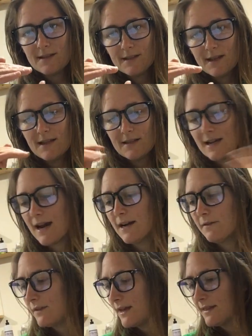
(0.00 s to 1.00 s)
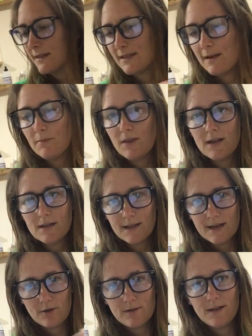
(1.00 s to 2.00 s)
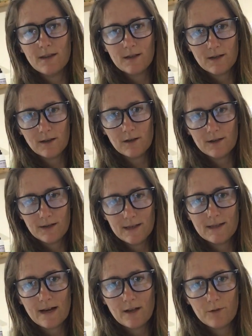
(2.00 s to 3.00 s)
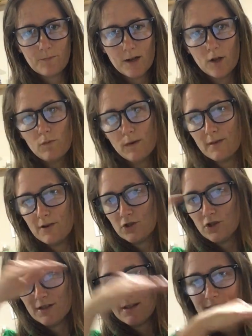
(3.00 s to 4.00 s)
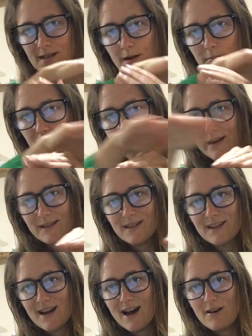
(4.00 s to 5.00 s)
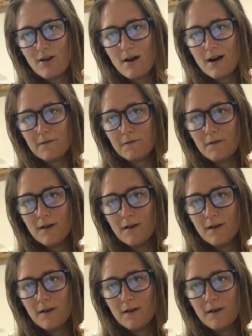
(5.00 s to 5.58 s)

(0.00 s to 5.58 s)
it's kind of like the same thing as like you see on the dollar bill, where there's just this complete cut off